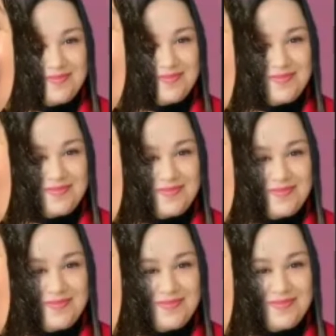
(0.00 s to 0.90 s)

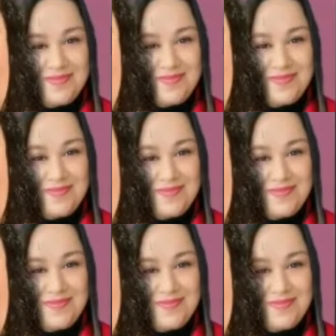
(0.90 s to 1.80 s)

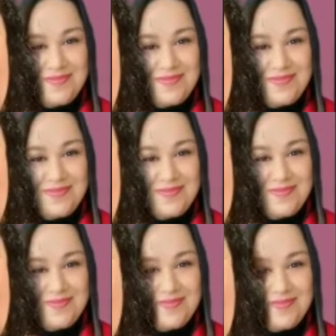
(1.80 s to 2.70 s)

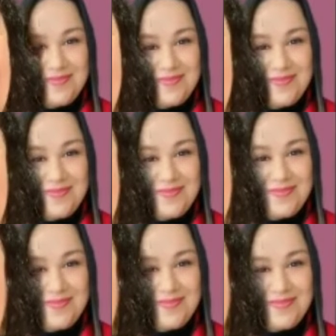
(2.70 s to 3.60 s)

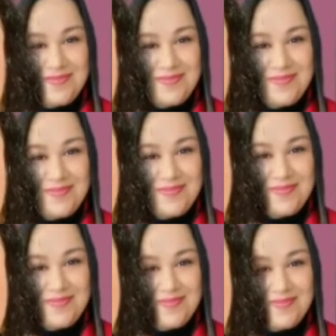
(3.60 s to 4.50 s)

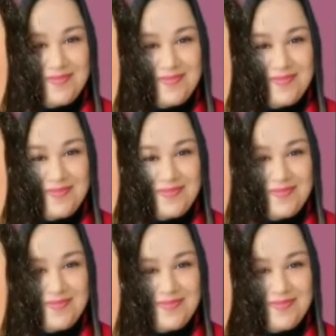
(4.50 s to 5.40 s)
No words are spoken by the person on screen.